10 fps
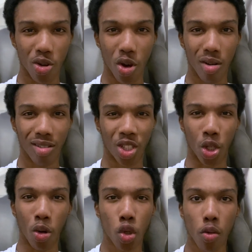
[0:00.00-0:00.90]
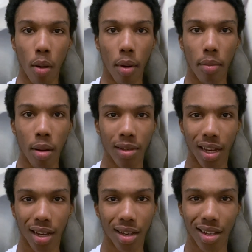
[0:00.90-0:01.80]
see what happens then, innit? Don't talk about my mum,
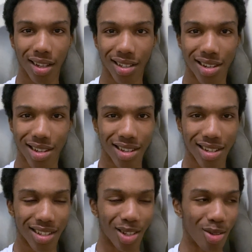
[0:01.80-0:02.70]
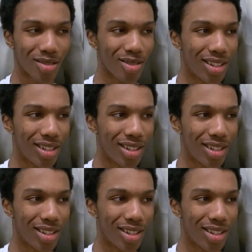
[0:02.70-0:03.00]
yeah? Don't